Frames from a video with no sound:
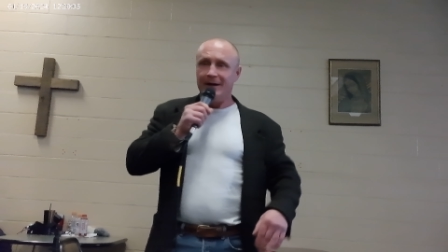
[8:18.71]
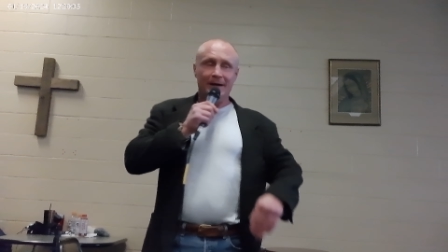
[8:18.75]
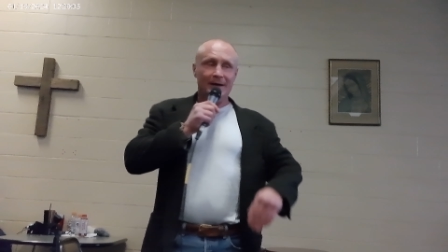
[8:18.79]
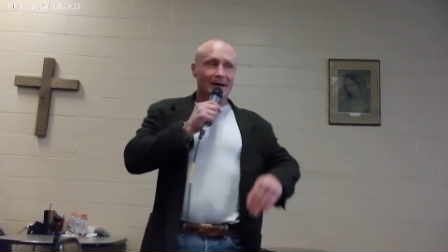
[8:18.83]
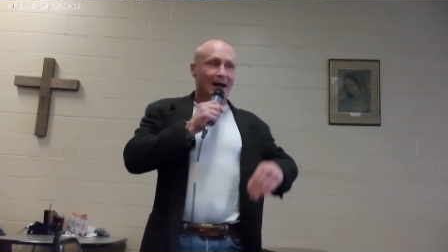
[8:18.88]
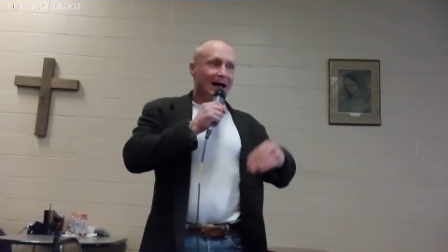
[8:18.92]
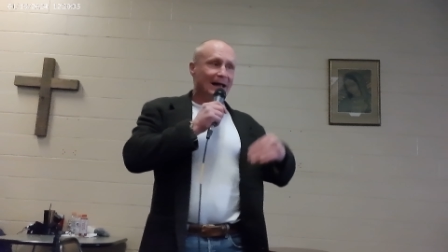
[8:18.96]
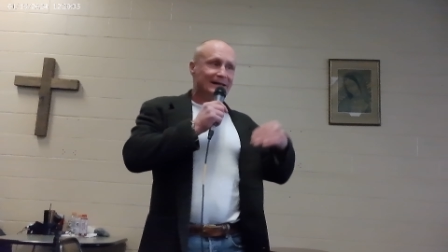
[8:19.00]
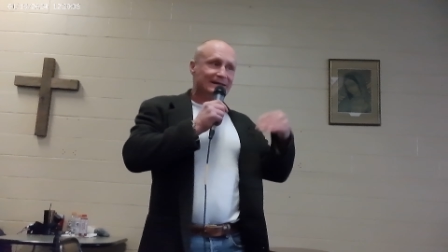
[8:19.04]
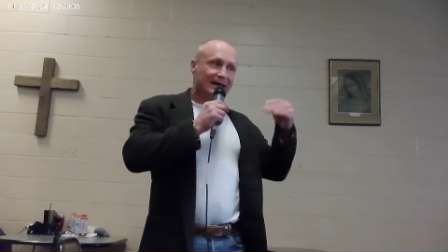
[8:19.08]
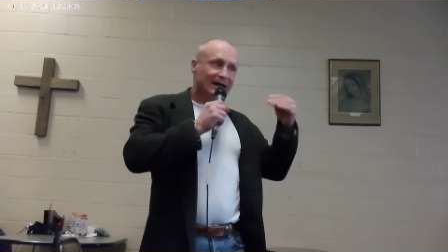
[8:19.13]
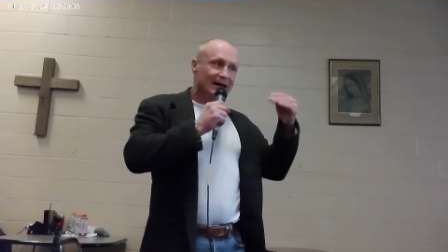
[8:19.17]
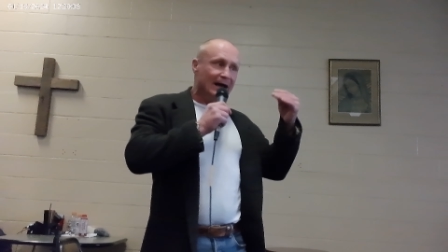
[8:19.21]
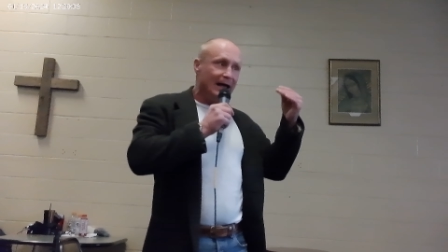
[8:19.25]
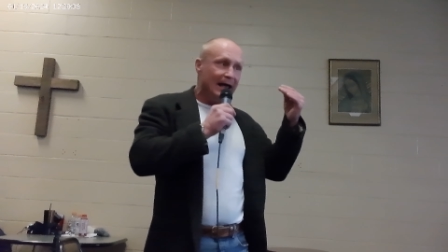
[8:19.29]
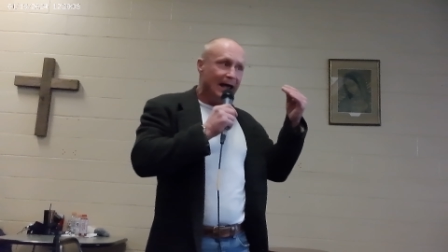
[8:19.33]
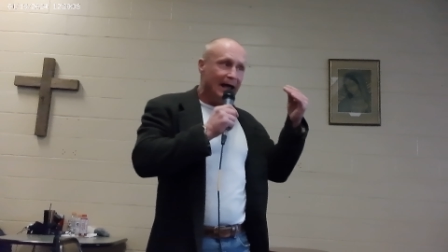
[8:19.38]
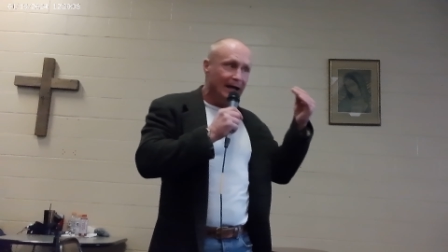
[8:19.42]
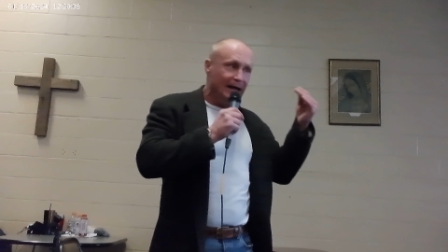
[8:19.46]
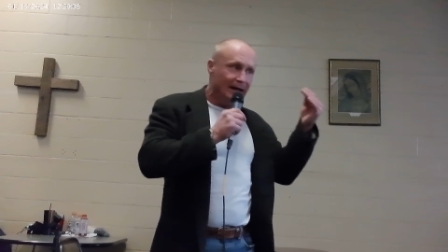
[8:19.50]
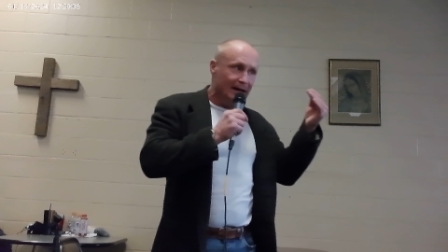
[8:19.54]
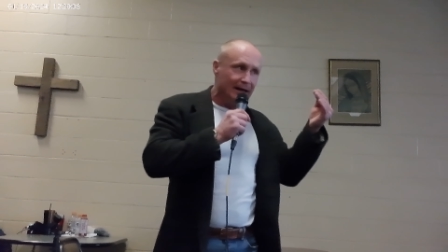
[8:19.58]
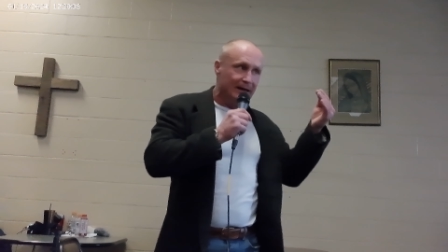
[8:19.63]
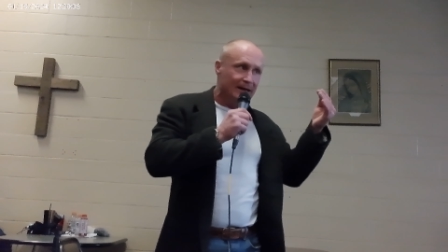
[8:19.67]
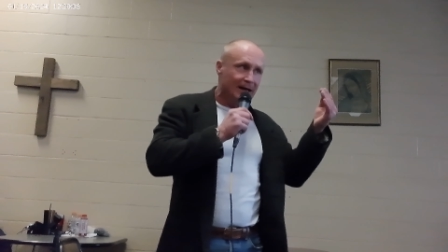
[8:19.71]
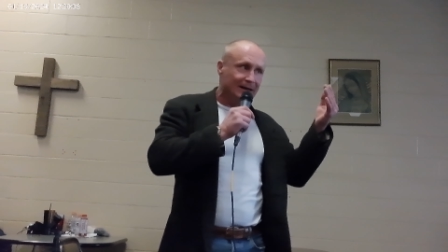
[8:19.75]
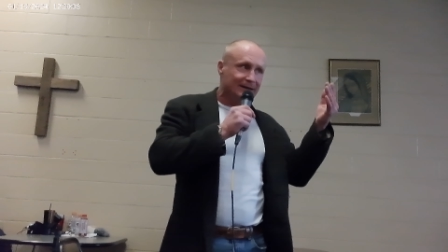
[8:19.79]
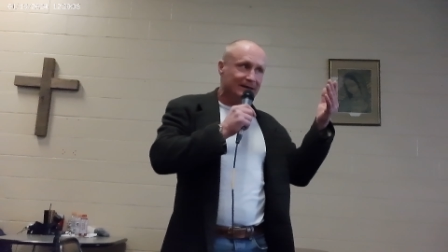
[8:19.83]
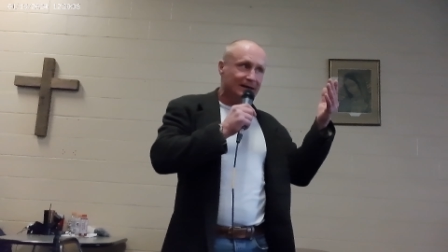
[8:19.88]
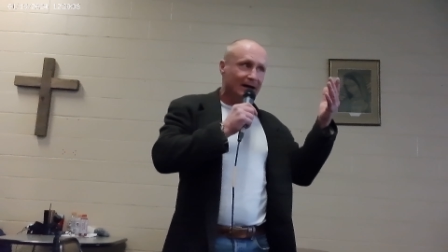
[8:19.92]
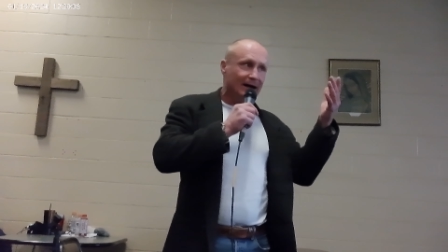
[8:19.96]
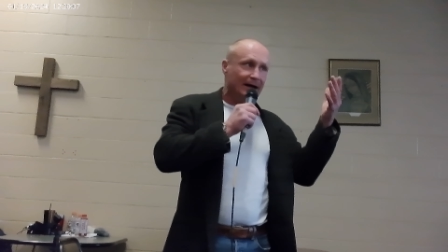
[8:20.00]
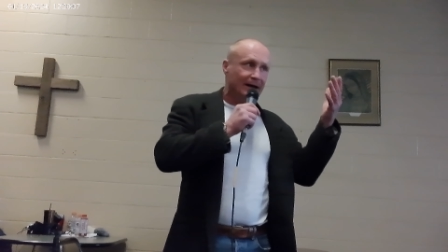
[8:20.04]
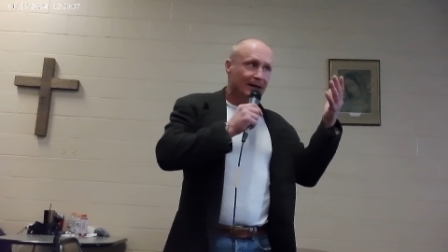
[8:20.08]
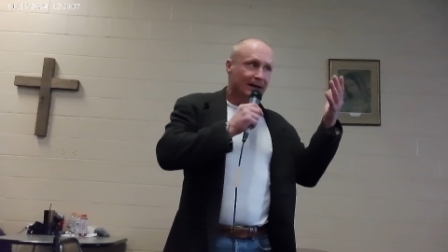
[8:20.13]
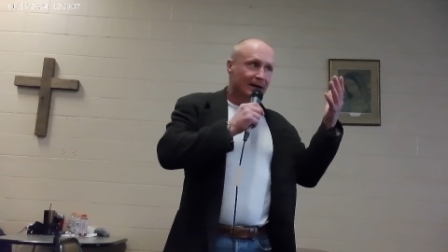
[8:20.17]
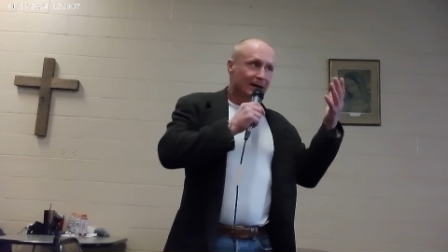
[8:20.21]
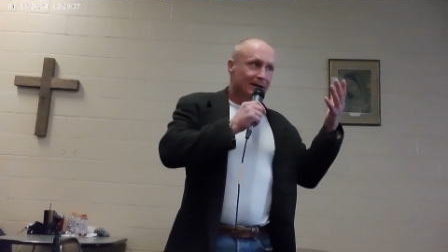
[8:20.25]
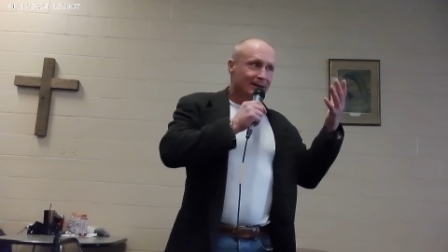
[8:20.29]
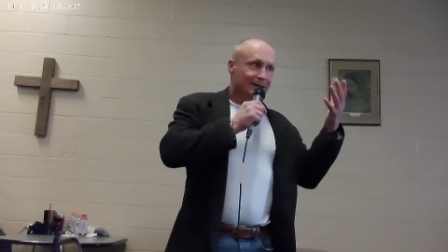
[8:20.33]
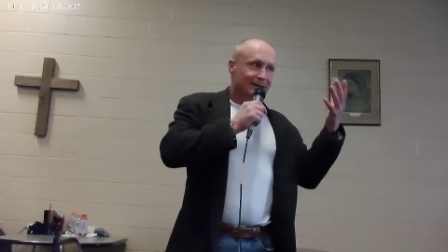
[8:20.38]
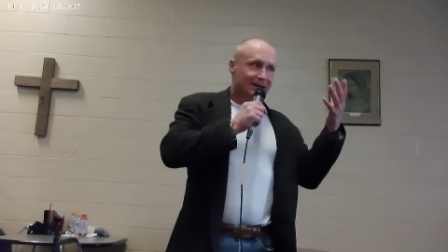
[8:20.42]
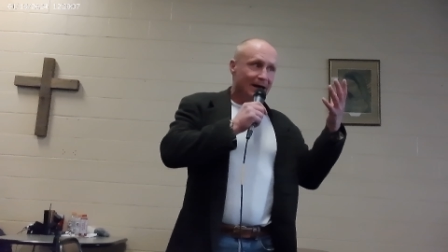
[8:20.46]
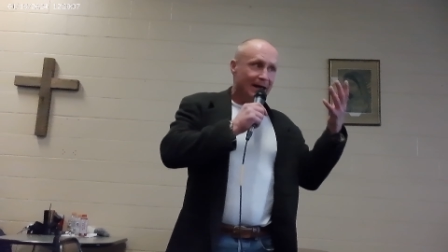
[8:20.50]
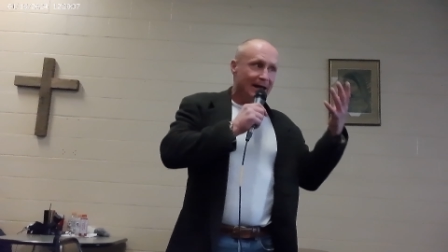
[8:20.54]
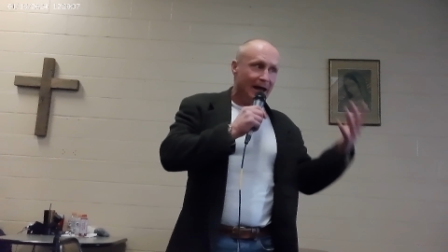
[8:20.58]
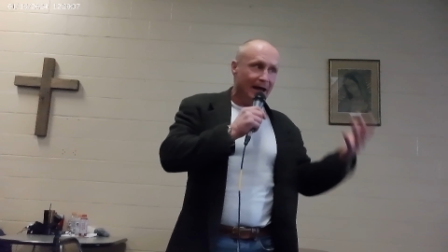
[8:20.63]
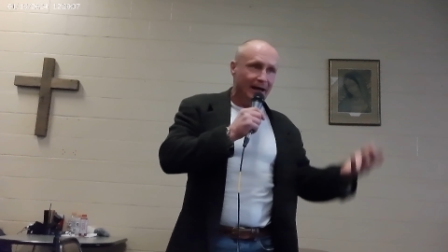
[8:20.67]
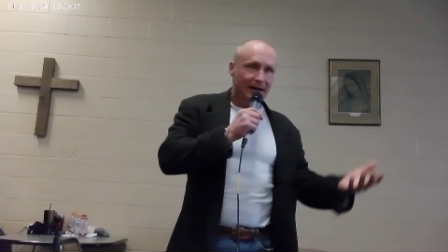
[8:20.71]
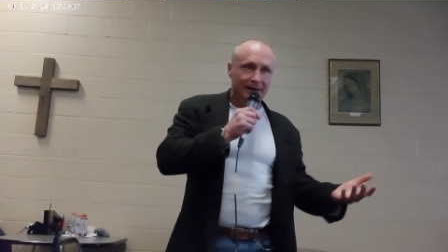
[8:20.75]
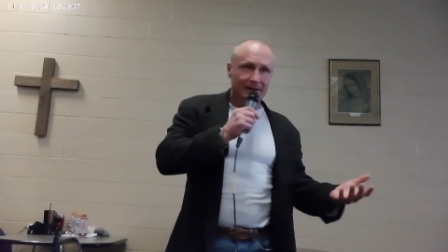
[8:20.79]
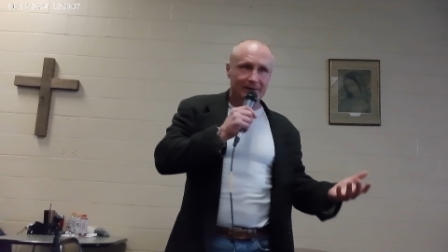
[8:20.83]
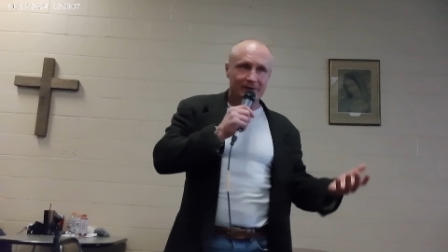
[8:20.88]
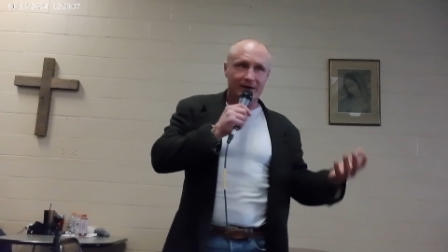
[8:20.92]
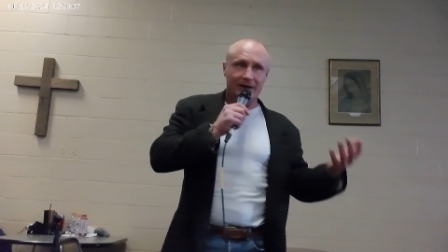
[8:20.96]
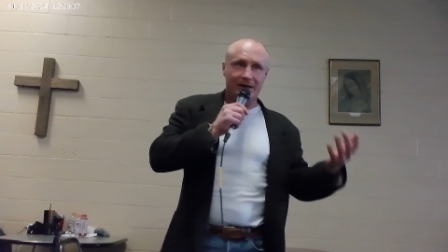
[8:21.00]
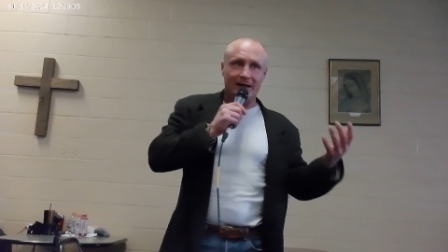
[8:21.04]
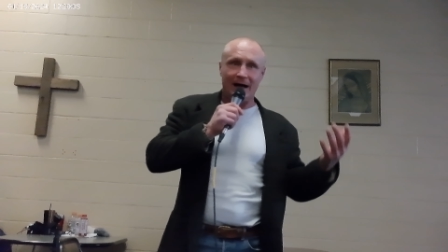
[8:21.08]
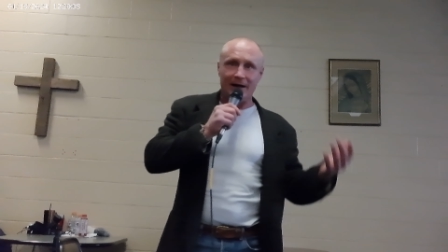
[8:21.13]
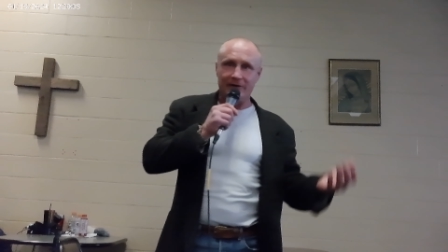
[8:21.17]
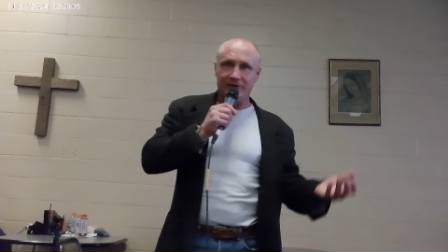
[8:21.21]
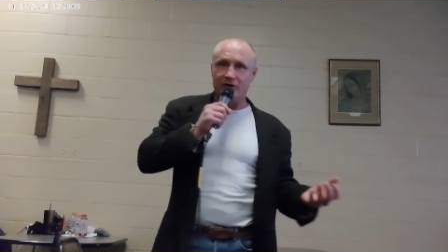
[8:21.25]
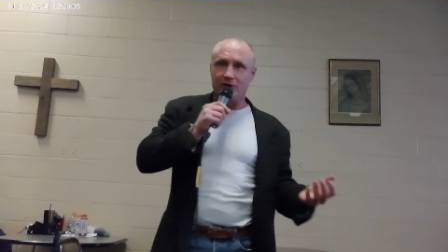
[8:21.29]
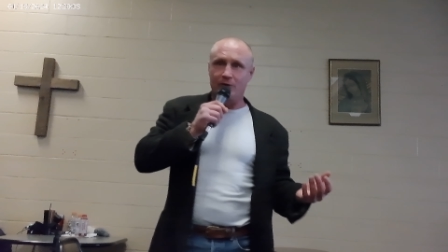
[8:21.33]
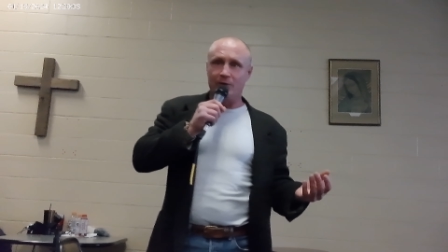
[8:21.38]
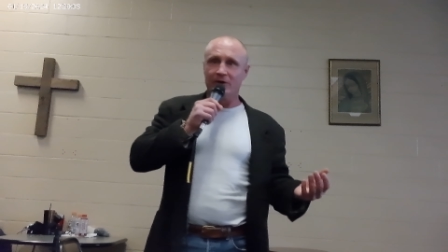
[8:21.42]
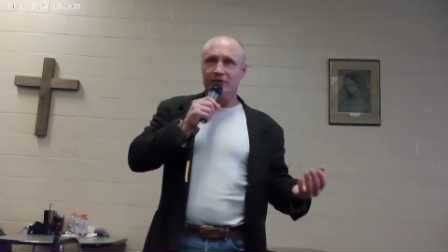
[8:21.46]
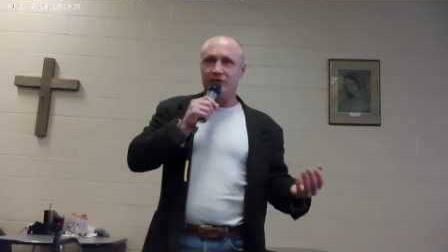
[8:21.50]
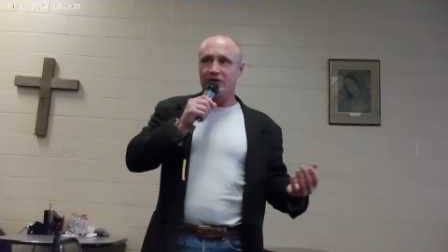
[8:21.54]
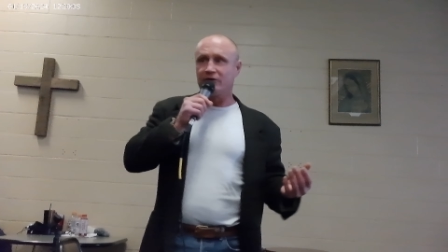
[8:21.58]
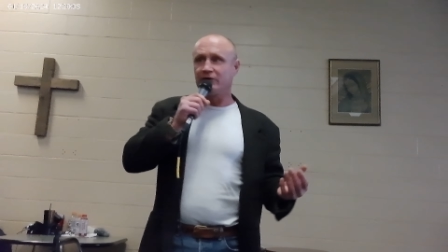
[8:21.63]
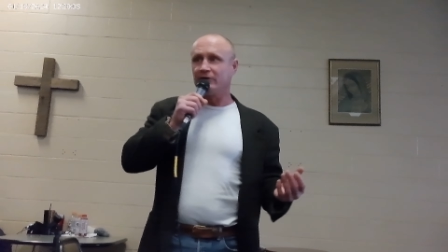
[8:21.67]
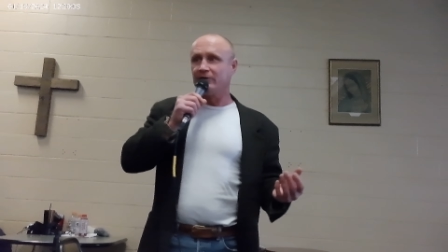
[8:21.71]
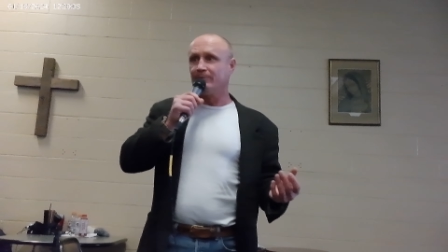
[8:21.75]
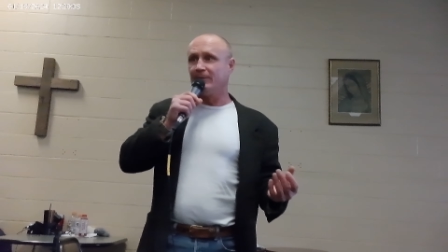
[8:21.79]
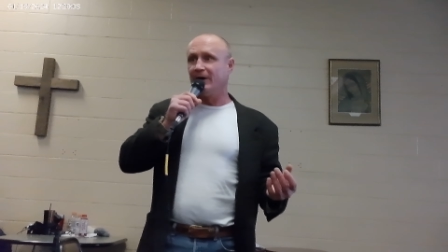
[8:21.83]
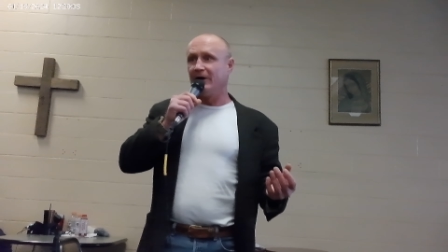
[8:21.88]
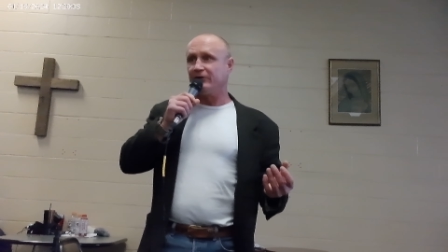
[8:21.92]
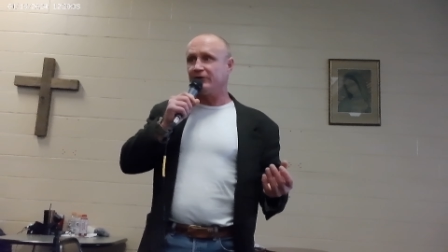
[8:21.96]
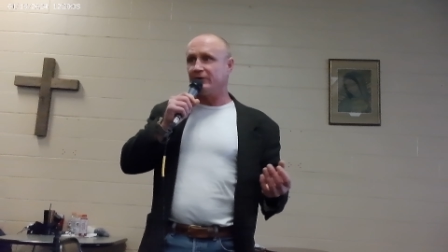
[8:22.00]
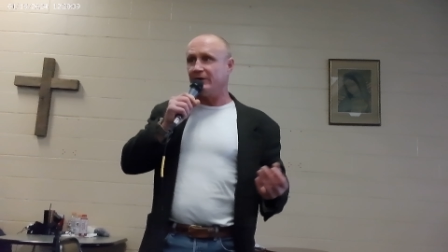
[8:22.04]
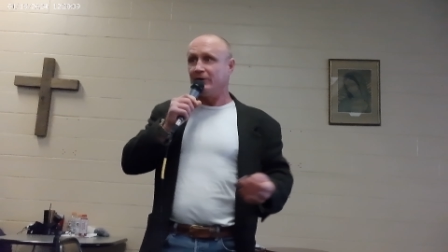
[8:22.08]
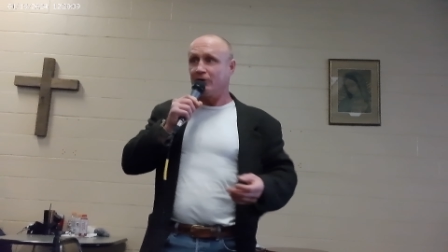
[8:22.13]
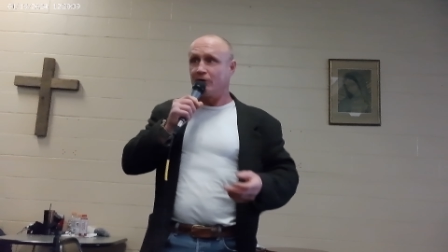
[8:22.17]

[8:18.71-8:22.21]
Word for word: Not that I hated, not that I hated the consequences of my sin.